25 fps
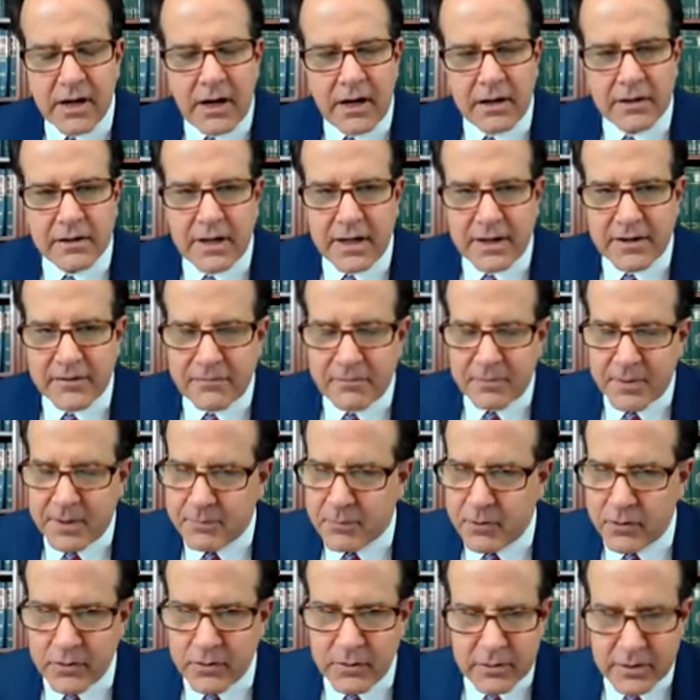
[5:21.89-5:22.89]
A lot of
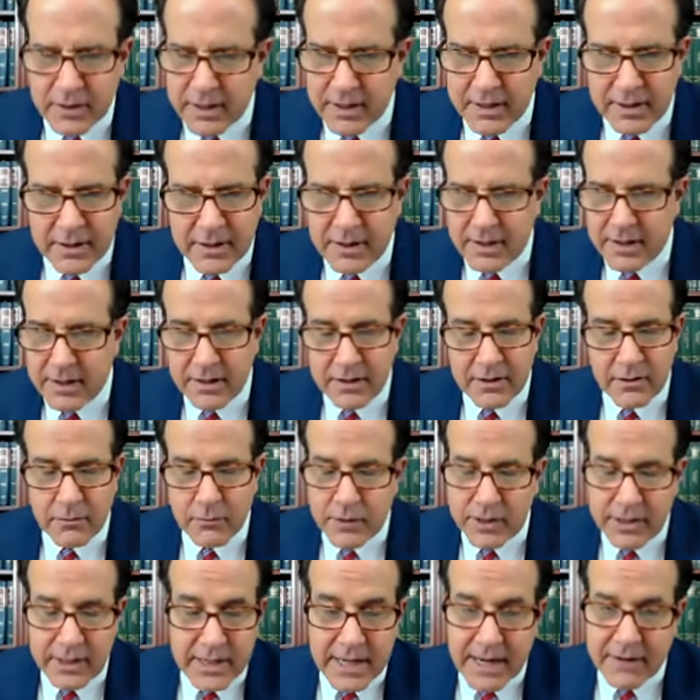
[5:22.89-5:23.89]
people that eh,
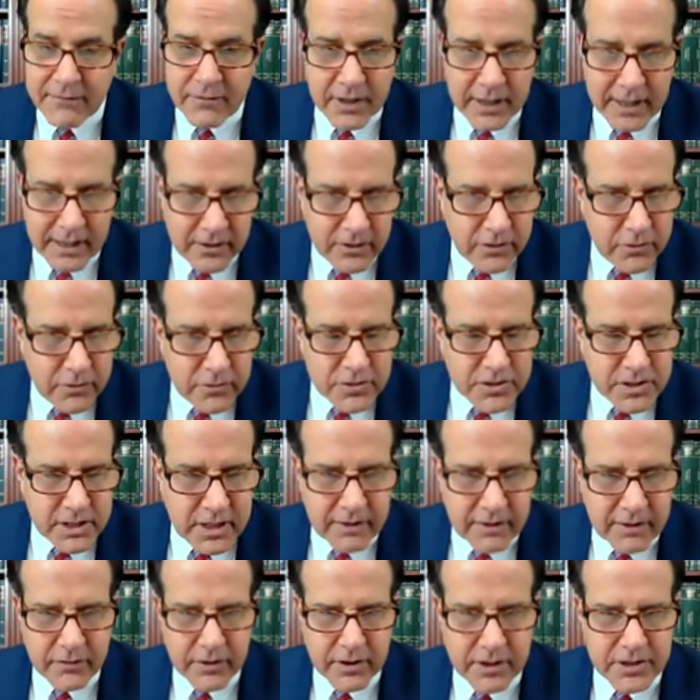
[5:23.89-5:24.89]
we never get news
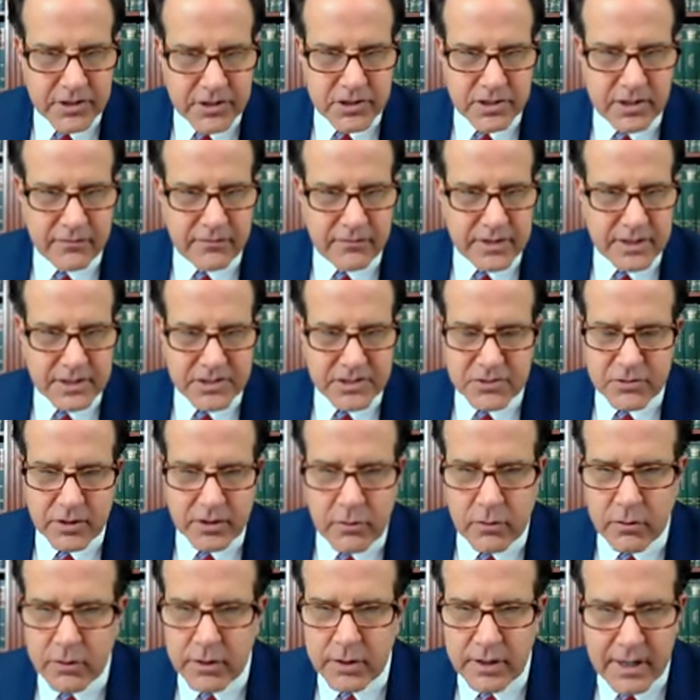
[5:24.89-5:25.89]
coverage of
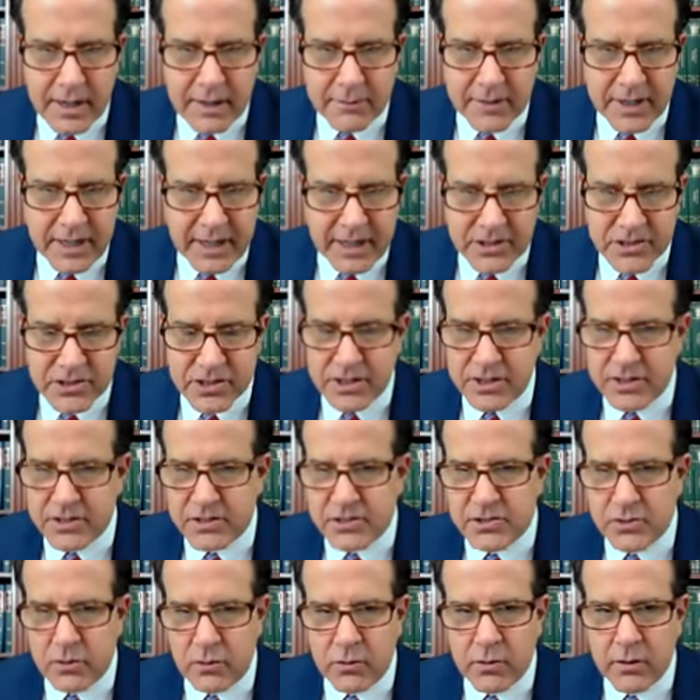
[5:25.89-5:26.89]
district court
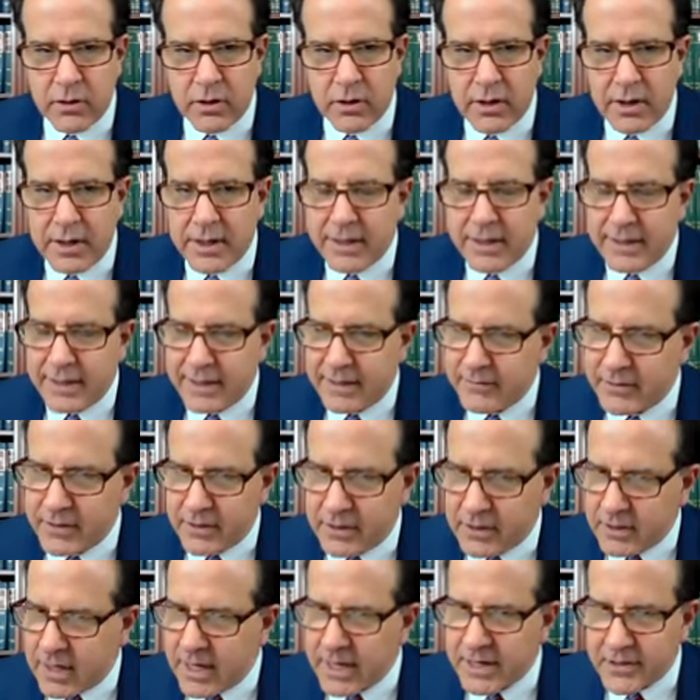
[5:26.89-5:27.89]
nominations or even
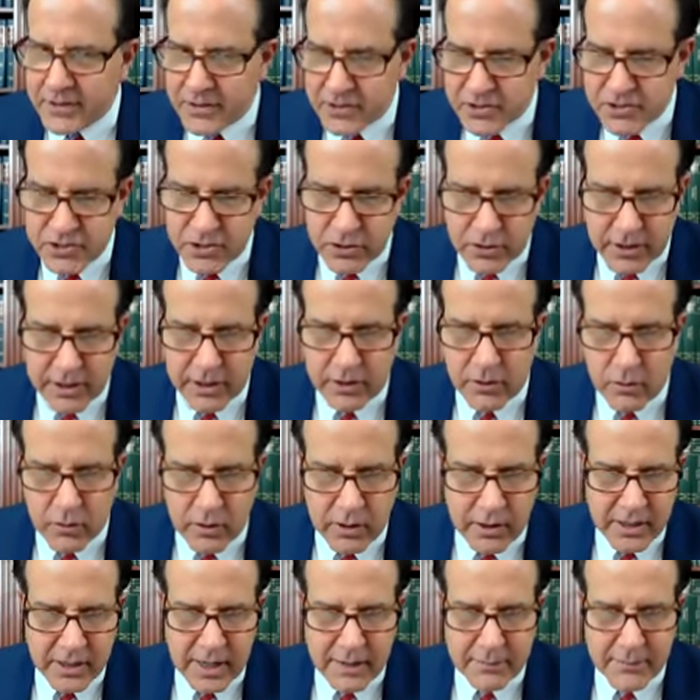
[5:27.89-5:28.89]
a lot of the circuit
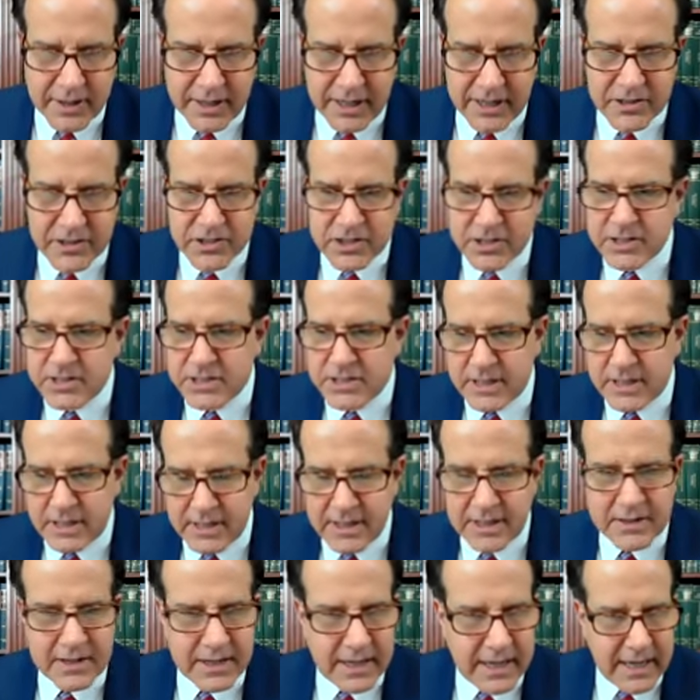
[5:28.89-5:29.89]
court nominations
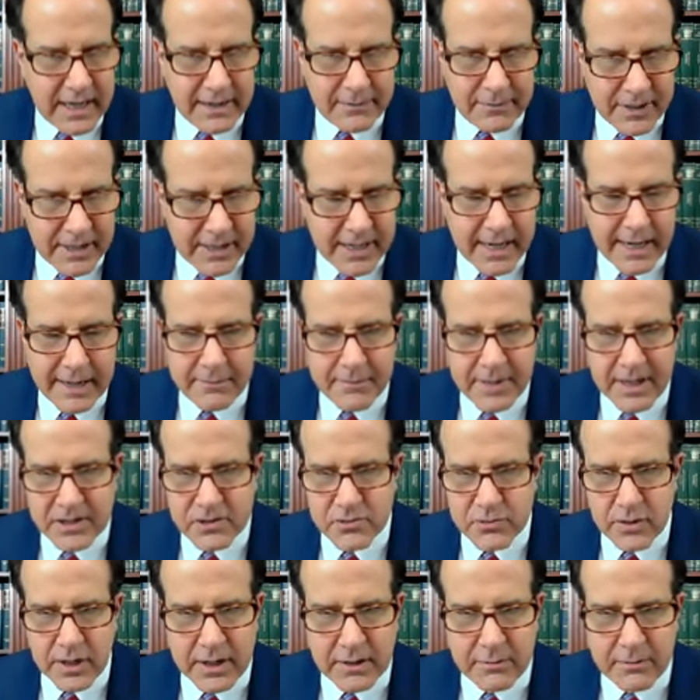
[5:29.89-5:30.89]
that the ABA
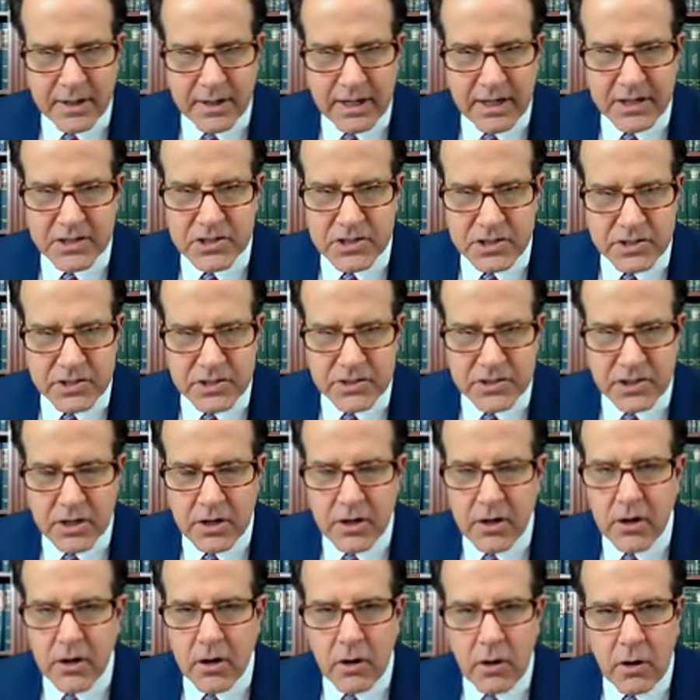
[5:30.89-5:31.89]
makes recommendations
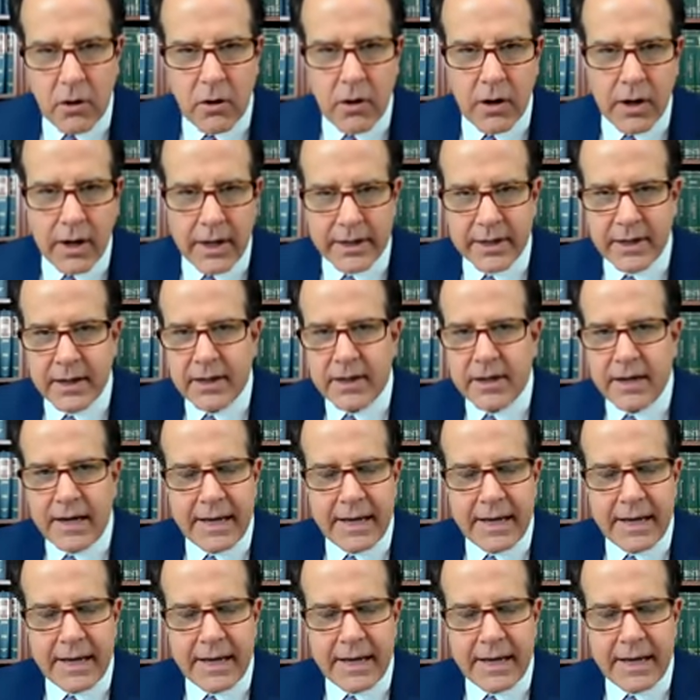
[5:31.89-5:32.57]
on.